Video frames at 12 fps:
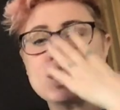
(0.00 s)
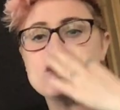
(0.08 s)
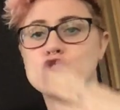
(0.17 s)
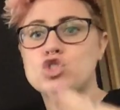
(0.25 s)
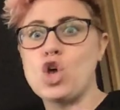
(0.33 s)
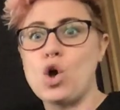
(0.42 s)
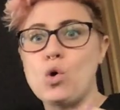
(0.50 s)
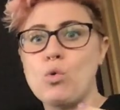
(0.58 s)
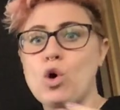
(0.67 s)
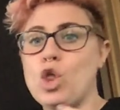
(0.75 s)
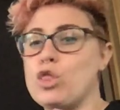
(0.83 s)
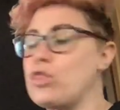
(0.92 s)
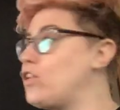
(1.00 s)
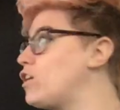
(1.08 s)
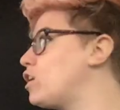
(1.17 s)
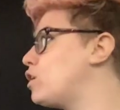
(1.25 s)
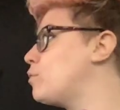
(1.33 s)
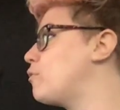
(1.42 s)
So
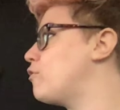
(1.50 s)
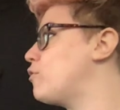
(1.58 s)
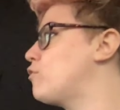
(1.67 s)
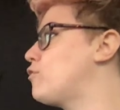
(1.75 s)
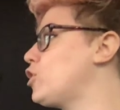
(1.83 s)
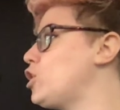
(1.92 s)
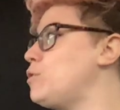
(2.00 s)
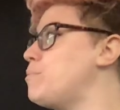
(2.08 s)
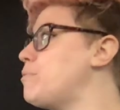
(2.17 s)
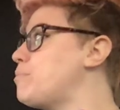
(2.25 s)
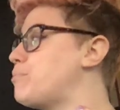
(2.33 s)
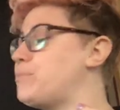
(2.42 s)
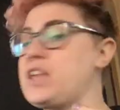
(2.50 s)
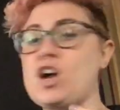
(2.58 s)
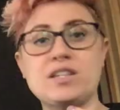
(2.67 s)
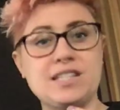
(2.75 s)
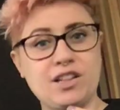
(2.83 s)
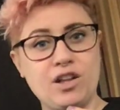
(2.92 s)
the verb, the
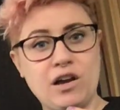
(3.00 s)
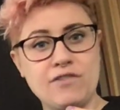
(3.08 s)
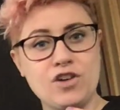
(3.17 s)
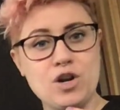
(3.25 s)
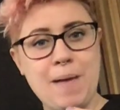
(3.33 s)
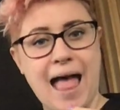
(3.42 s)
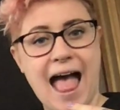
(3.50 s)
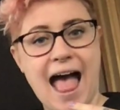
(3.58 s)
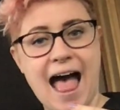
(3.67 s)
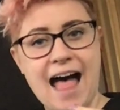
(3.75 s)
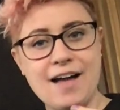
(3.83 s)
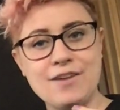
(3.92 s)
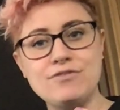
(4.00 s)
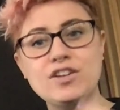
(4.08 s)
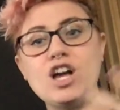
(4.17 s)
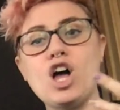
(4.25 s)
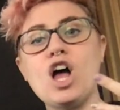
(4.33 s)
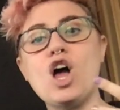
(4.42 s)
auxiliary verb have
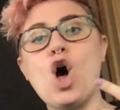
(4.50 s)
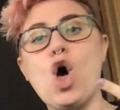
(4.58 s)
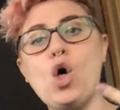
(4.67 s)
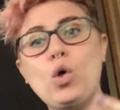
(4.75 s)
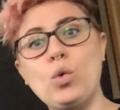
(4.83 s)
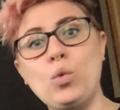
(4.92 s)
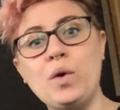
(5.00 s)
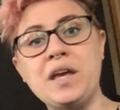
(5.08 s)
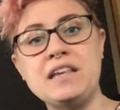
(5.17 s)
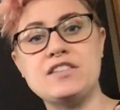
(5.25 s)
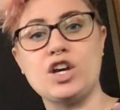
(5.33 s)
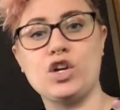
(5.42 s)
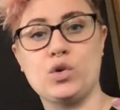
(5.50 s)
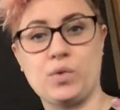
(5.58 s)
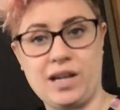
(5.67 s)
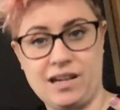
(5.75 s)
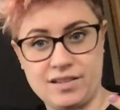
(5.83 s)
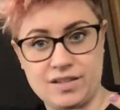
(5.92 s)
always
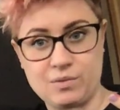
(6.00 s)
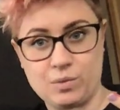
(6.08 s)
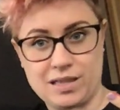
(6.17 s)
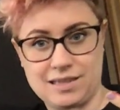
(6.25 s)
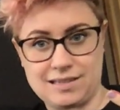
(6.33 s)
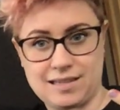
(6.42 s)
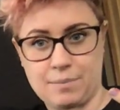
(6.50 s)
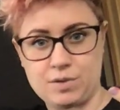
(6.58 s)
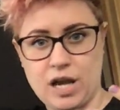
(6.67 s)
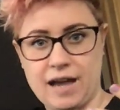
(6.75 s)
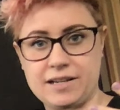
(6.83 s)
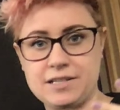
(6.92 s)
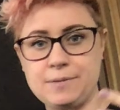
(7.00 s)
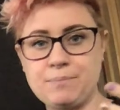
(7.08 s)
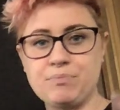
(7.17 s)
agrees with the subject.